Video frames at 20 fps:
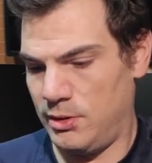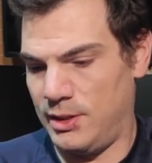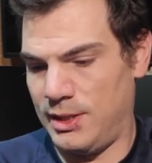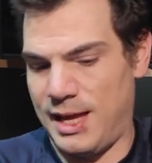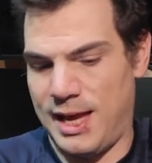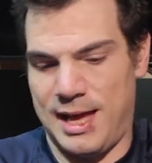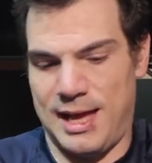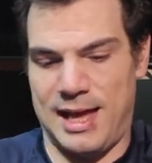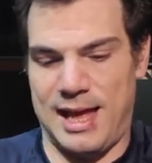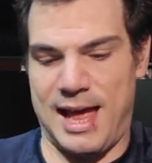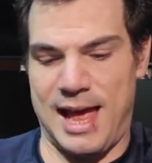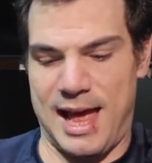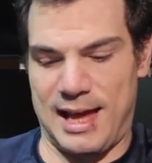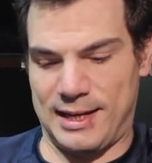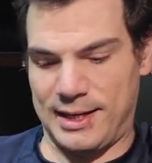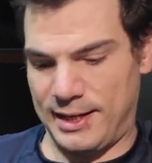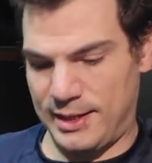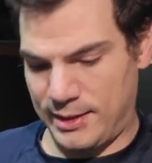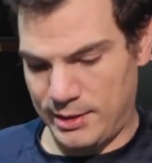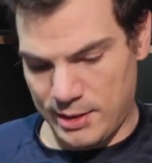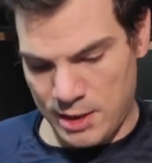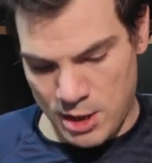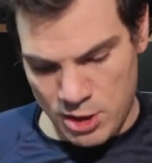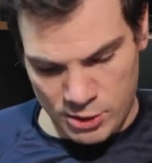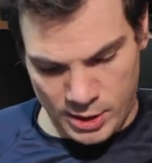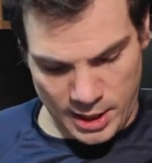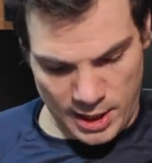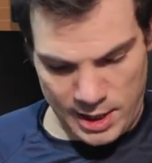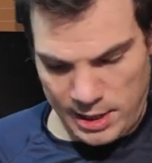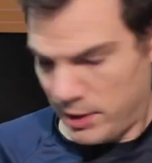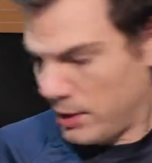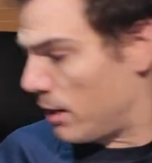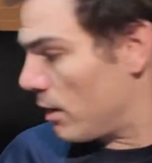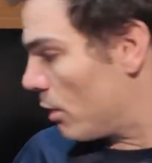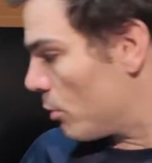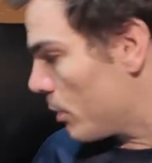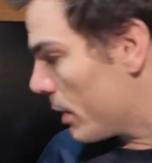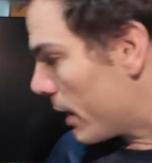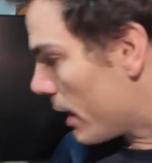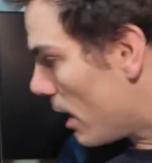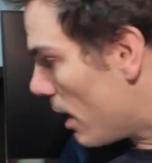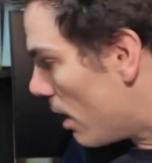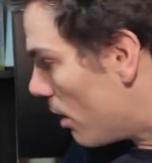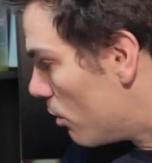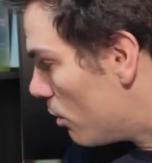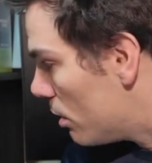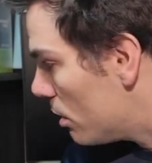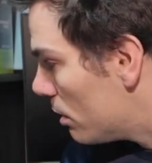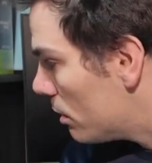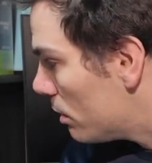The heck? Okay, there we go.